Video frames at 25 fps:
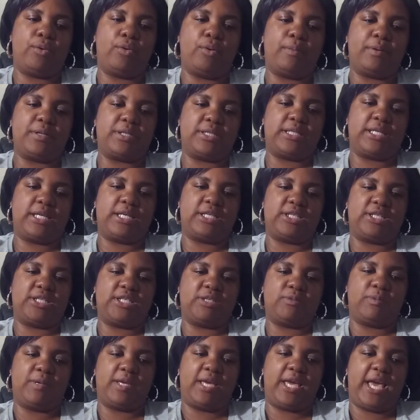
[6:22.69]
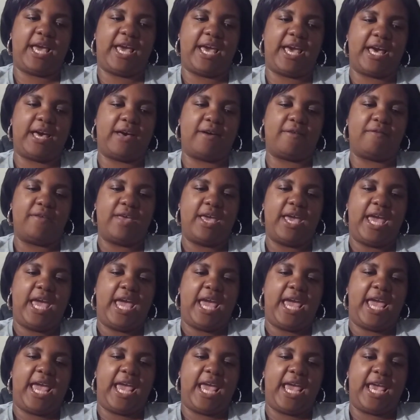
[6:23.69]
or possessions we have
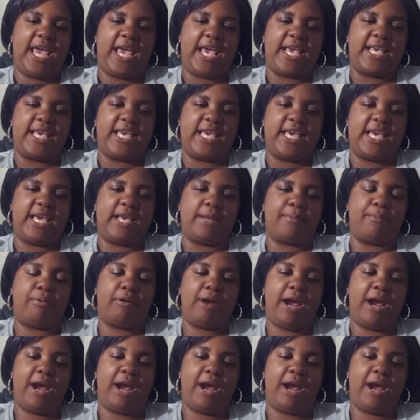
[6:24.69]
and get.